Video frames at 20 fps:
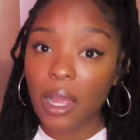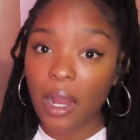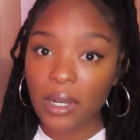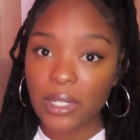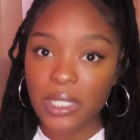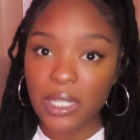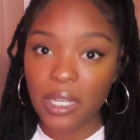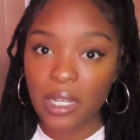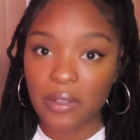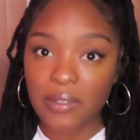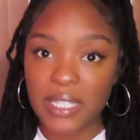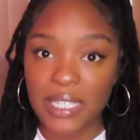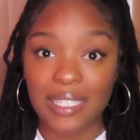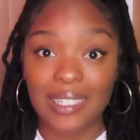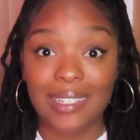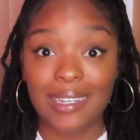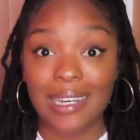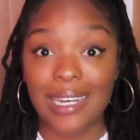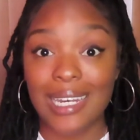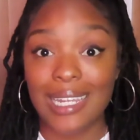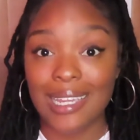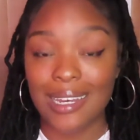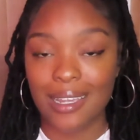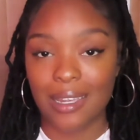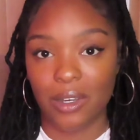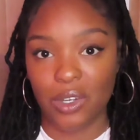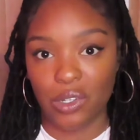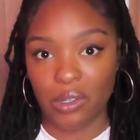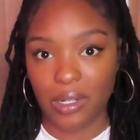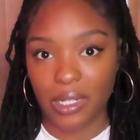ourselves is
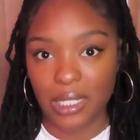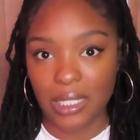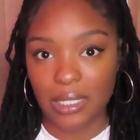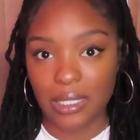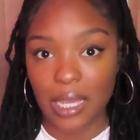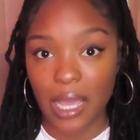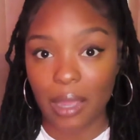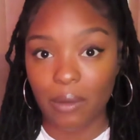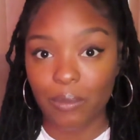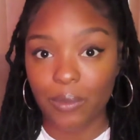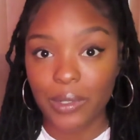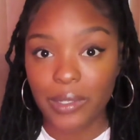needed during this time.